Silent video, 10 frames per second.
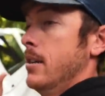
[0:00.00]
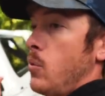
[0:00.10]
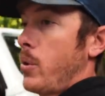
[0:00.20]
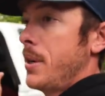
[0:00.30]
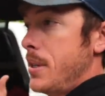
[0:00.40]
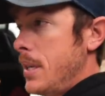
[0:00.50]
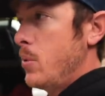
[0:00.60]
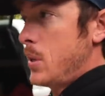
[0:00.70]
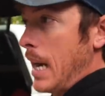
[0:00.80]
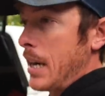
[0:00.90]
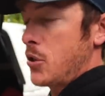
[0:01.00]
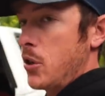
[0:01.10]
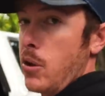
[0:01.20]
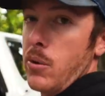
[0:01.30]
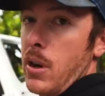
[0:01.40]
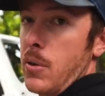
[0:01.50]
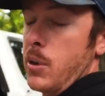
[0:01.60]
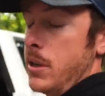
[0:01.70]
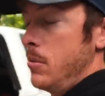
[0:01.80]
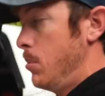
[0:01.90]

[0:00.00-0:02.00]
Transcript: We're going to see what's actually going on with it,